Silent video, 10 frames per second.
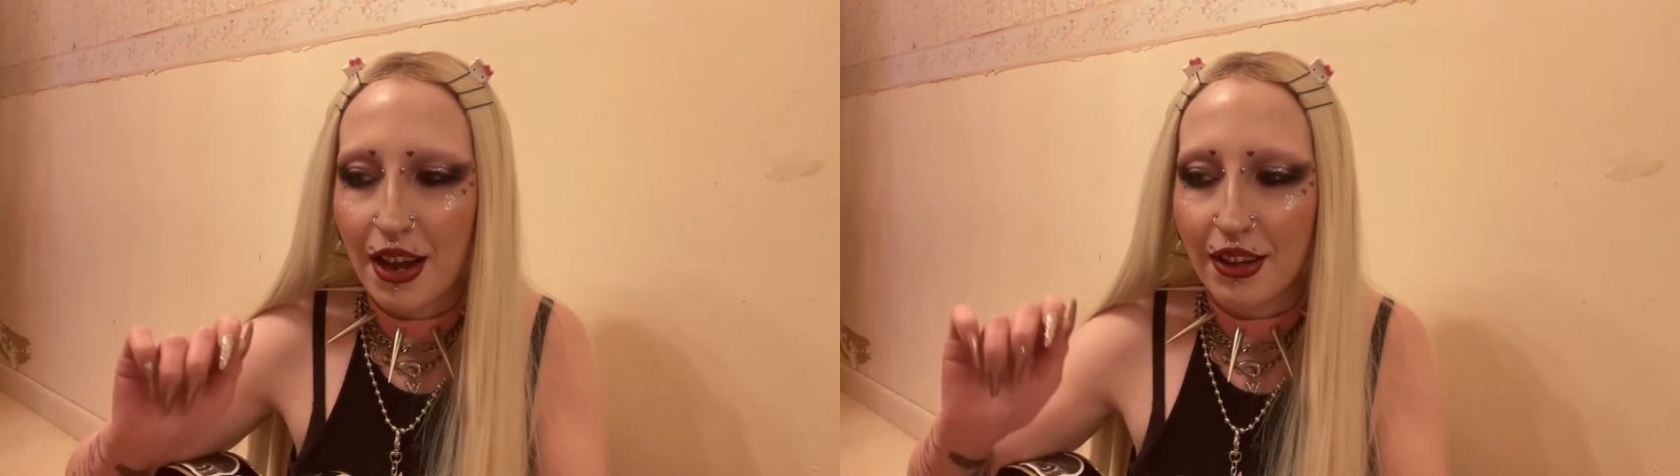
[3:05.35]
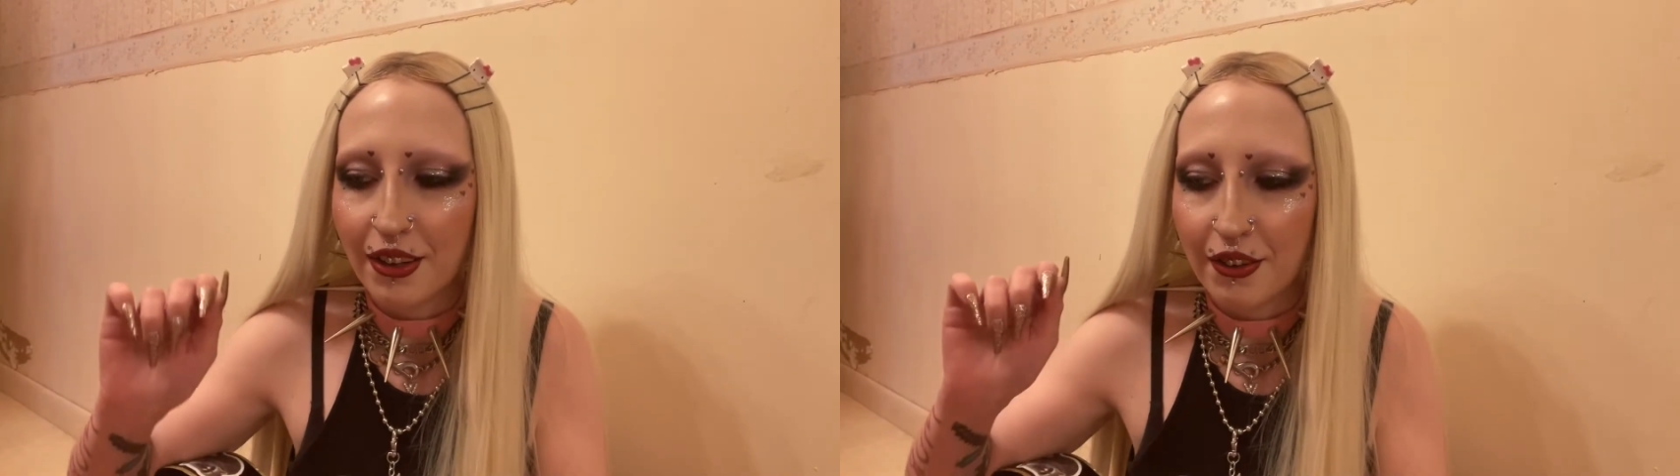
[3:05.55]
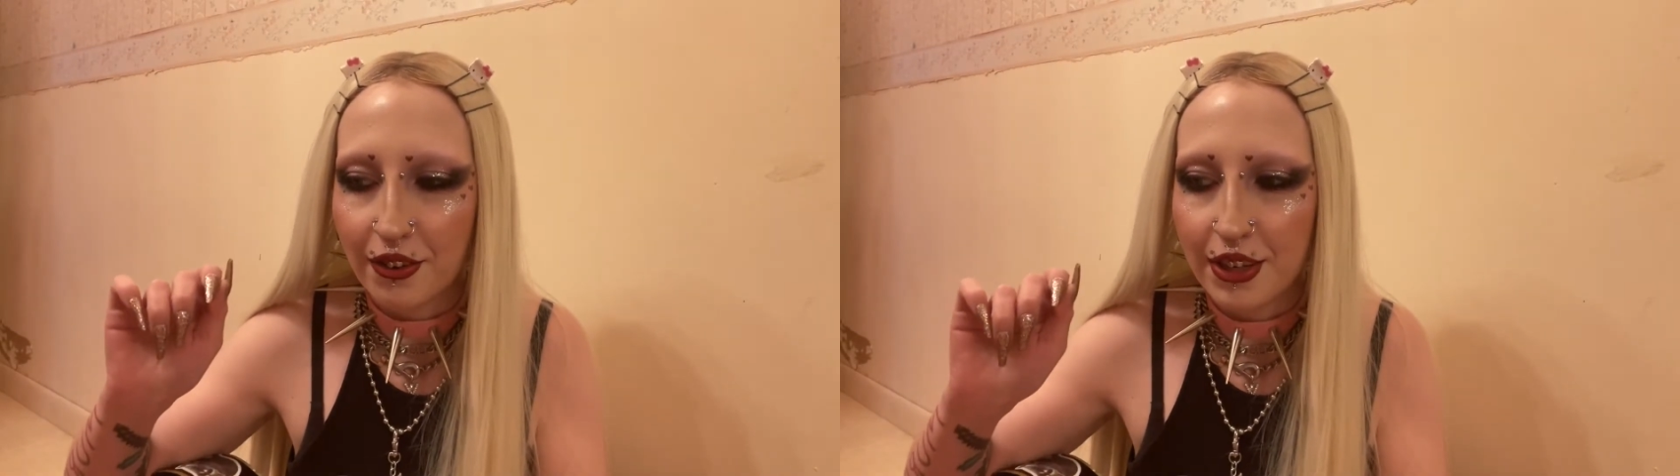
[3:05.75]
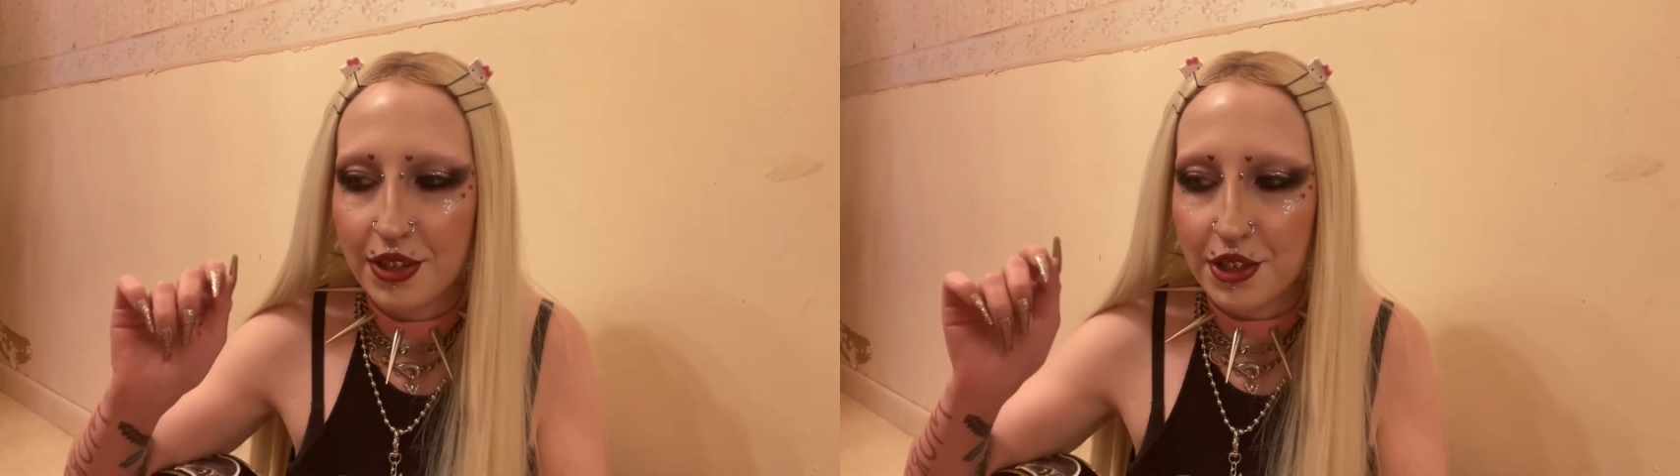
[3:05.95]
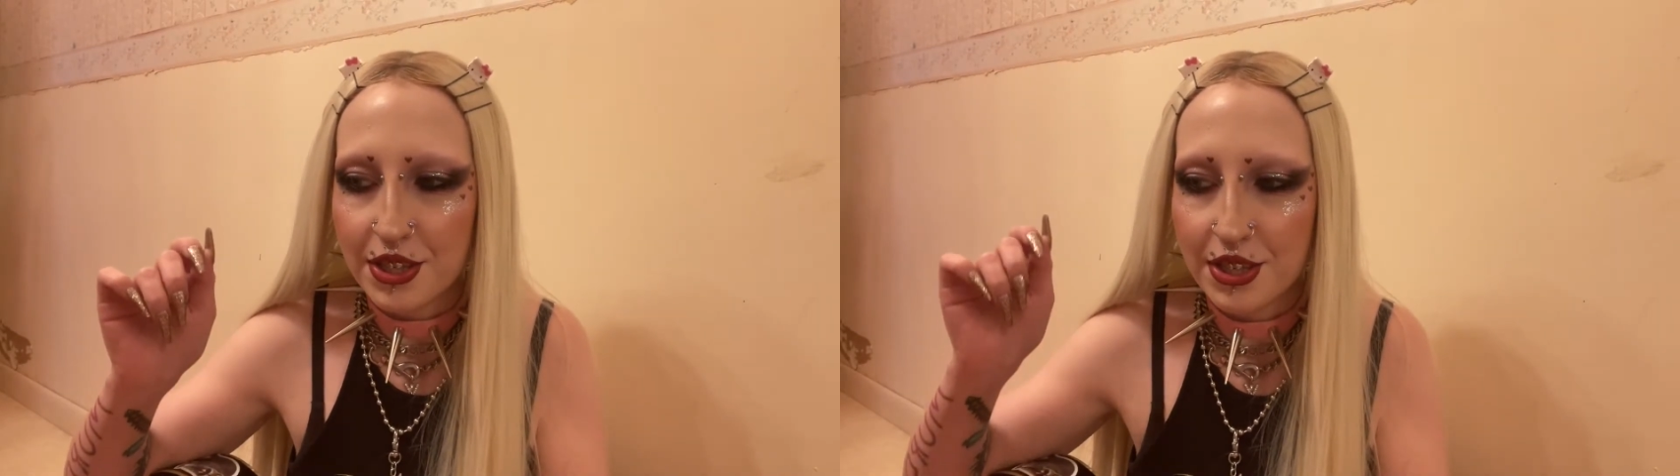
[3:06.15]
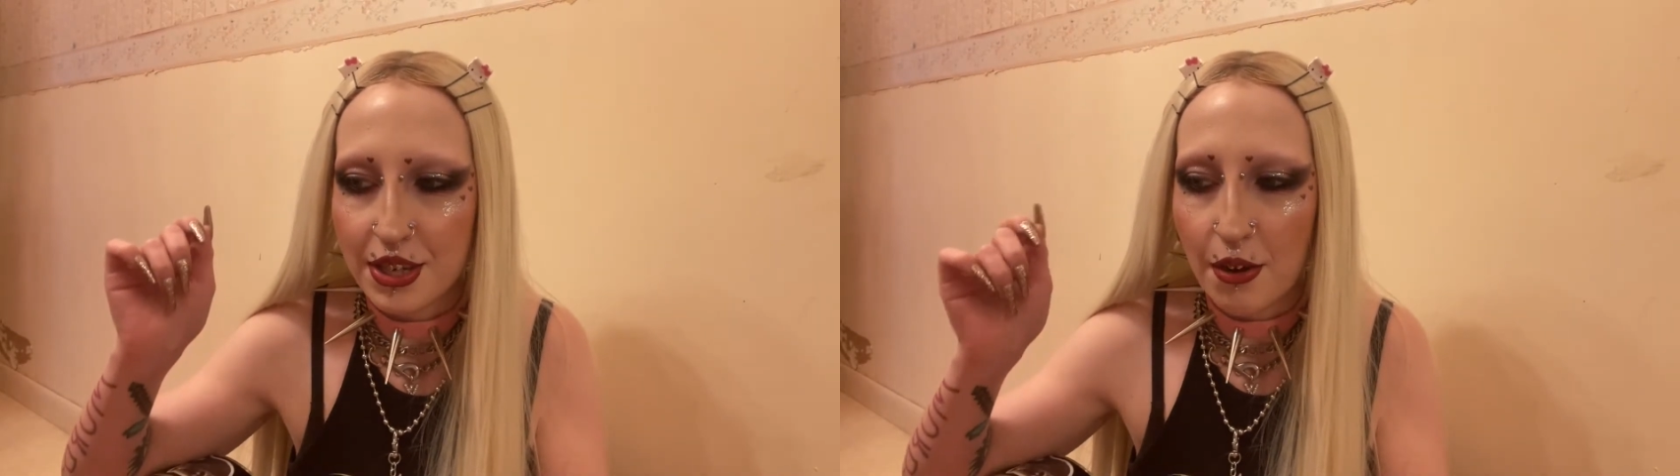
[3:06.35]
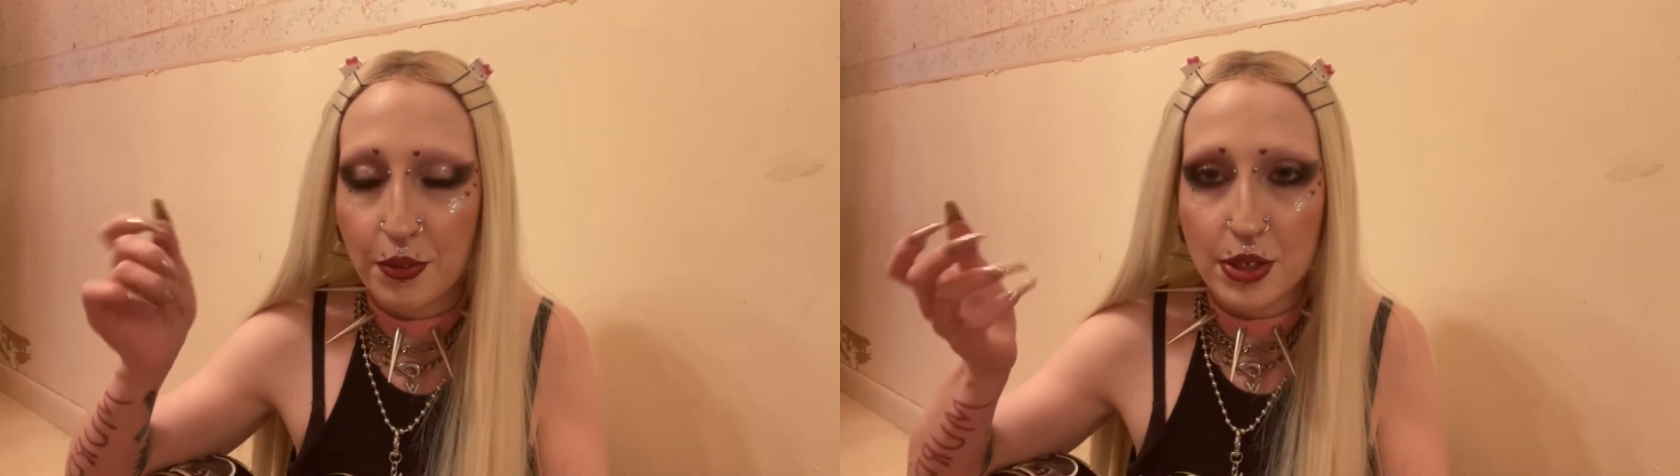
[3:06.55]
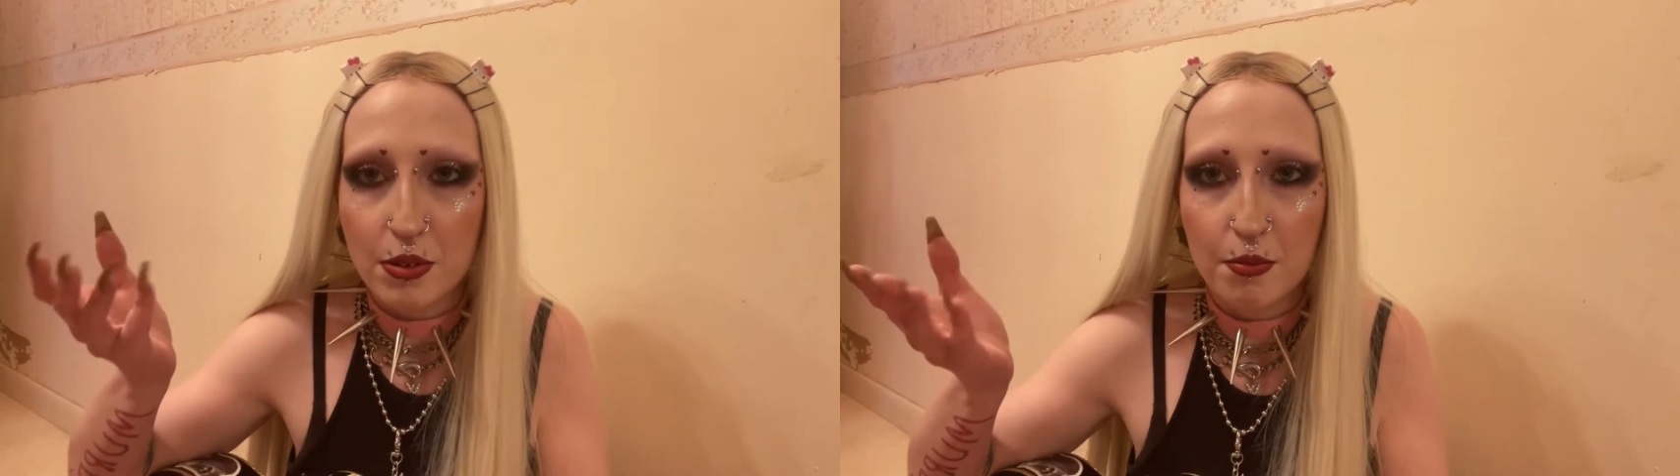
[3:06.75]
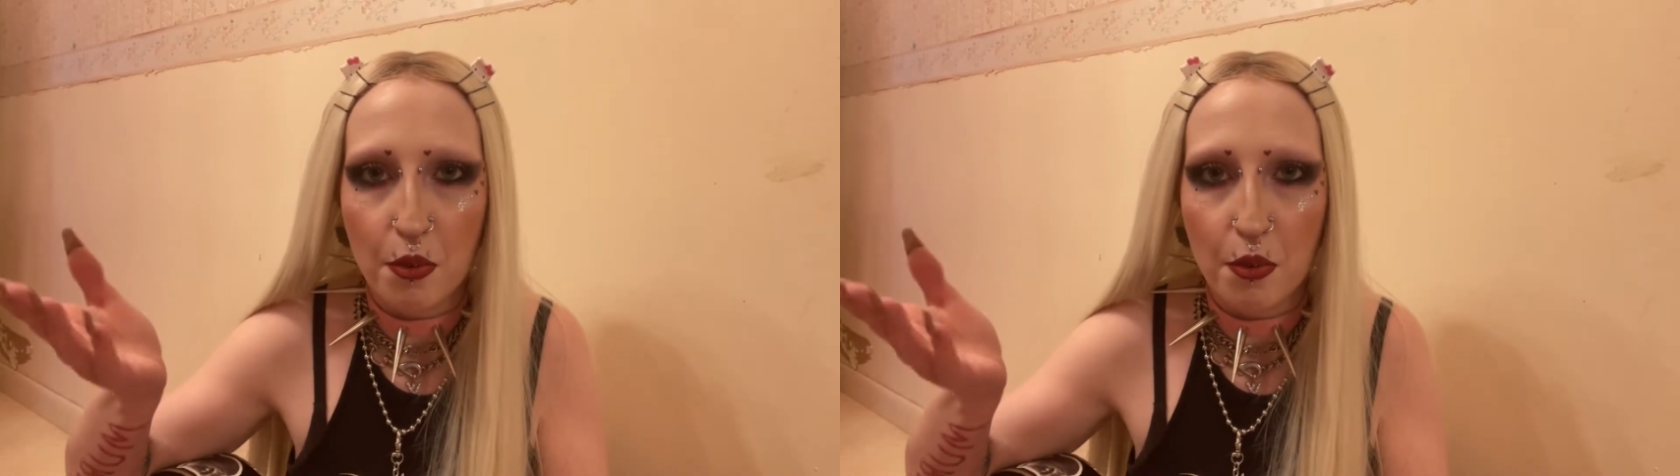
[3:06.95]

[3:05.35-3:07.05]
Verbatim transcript: I literally just I was